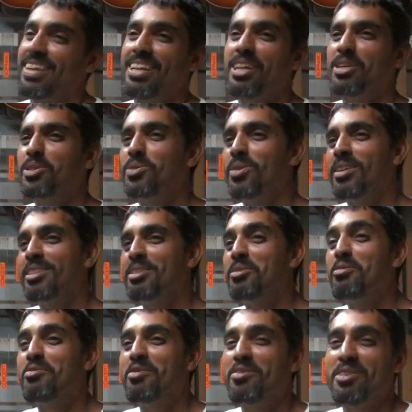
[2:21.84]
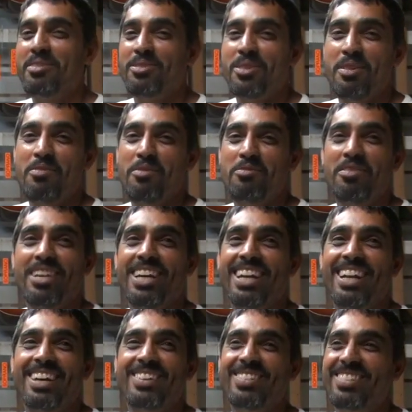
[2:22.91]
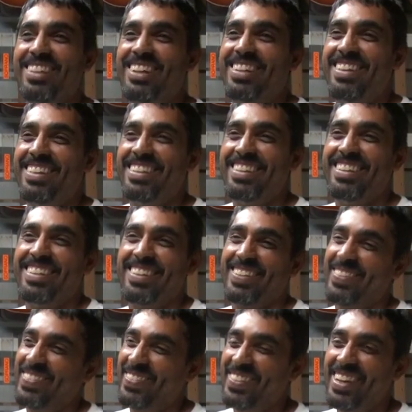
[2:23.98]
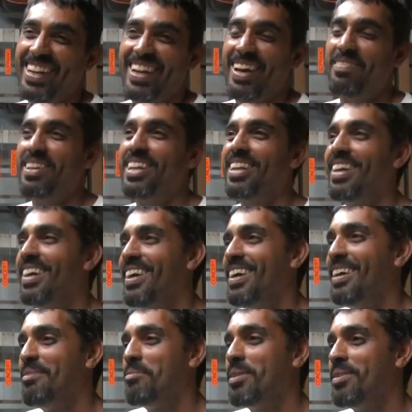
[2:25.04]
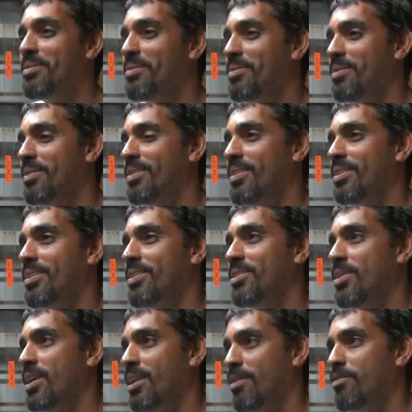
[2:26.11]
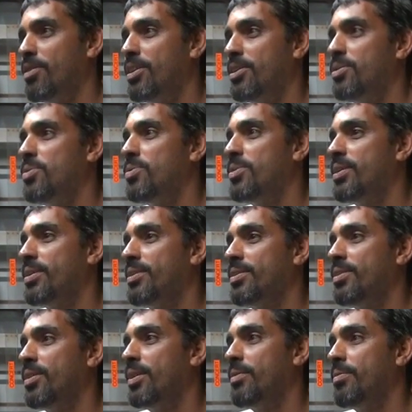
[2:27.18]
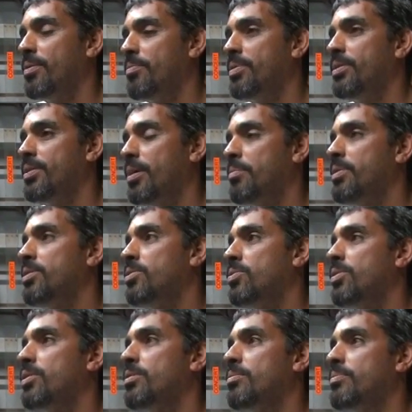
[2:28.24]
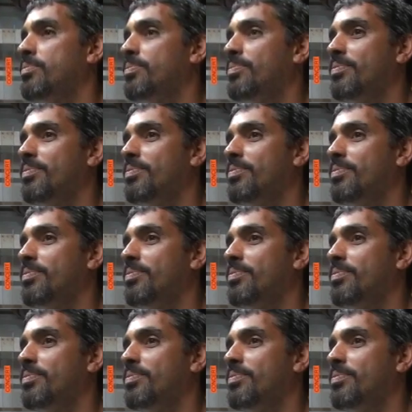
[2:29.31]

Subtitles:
I'm not sure. I still trying to figure that out. Really, I mean, it, you know, I love what I do, and you know, I've been doing them